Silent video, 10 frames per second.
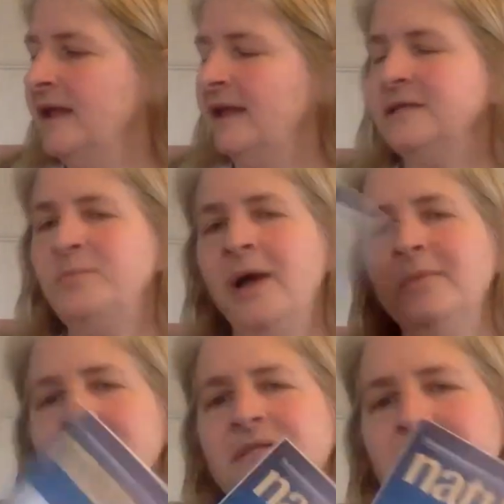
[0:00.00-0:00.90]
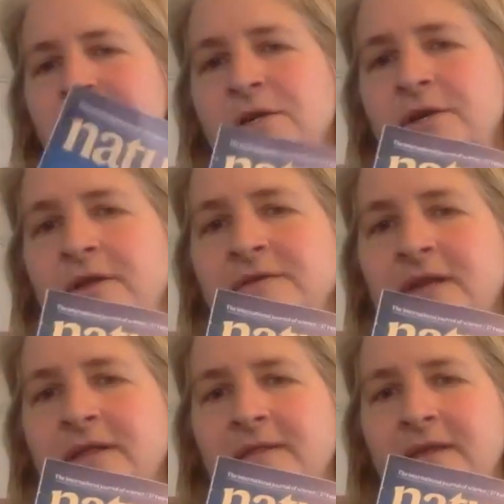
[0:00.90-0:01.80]
And it's published in journals
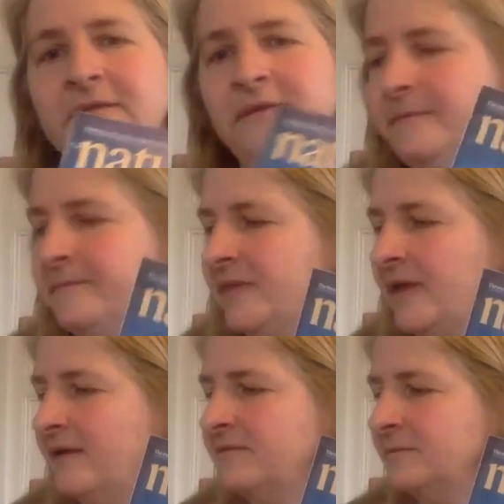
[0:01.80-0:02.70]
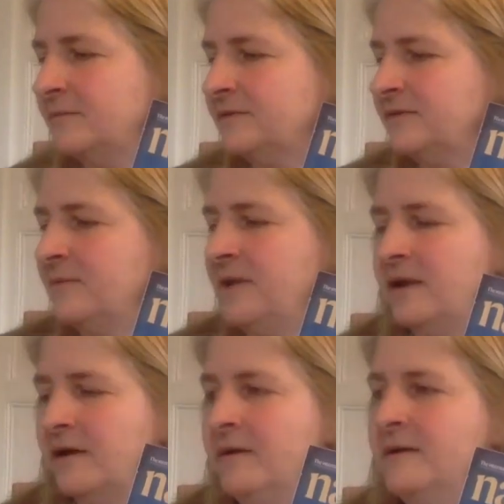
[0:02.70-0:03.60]
like this. I have some
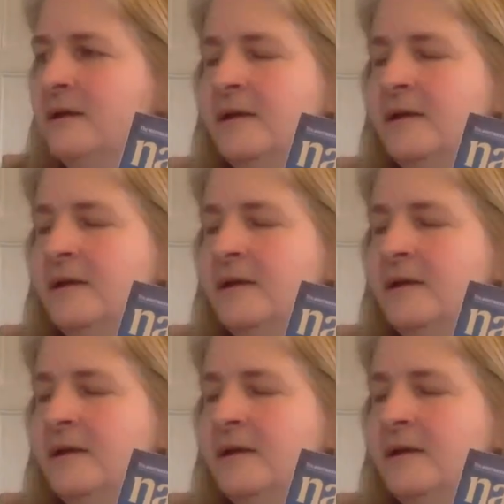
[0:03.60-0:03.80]
here.